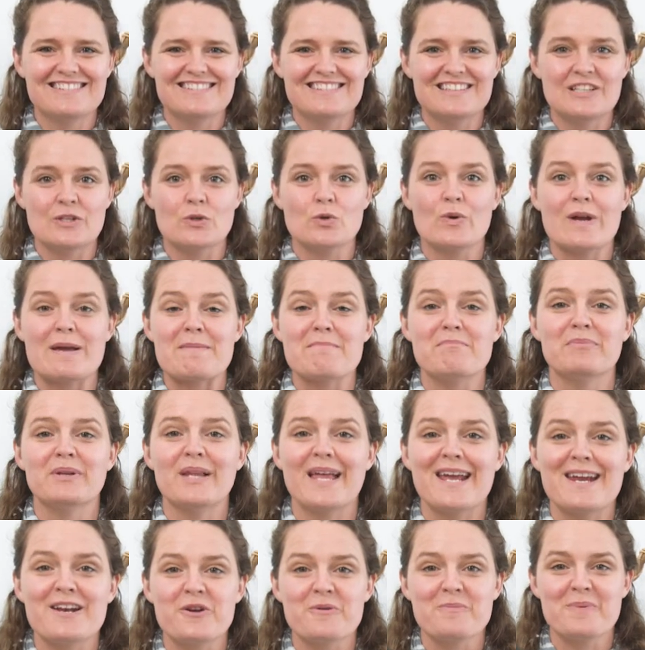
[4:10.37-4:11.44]
little green
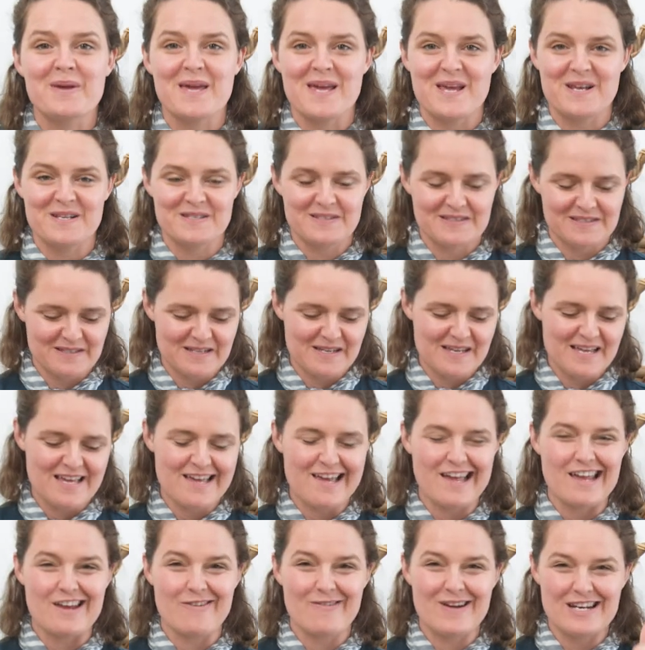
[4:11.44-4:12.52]
Play-Doh peas.
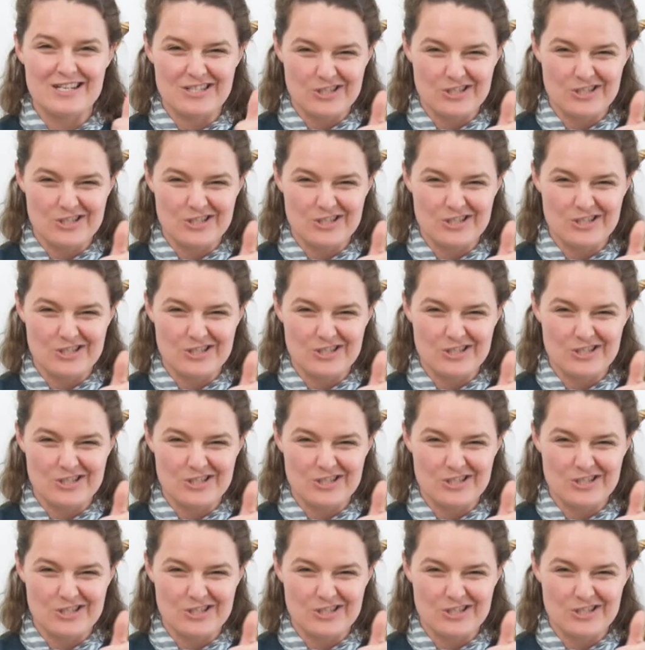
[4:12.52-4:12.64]
Are you ready